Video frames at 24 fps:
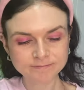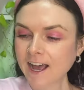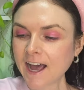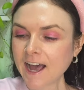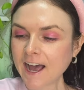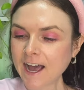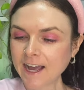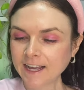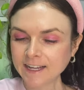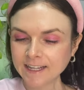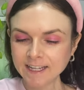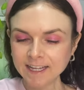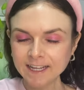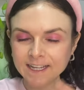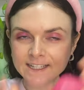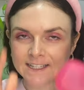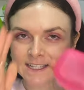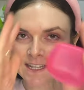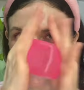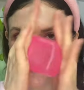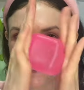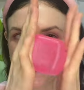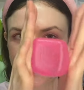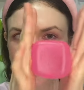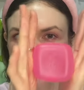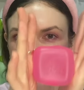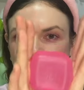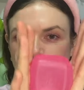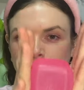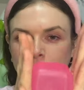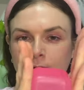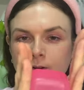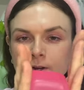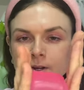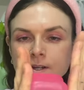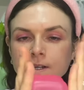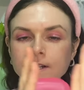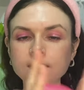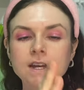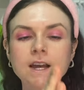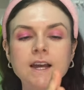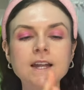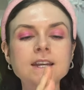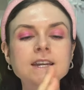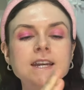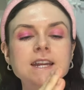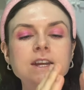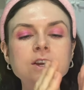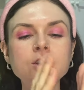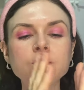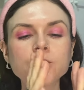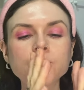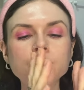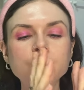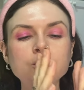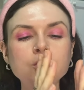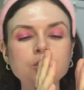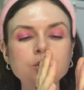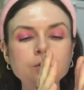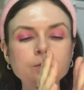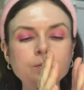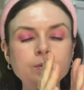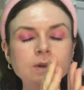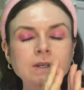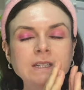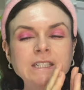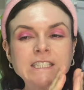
Uh, here's a NeeDoh, a NeeDoh cube.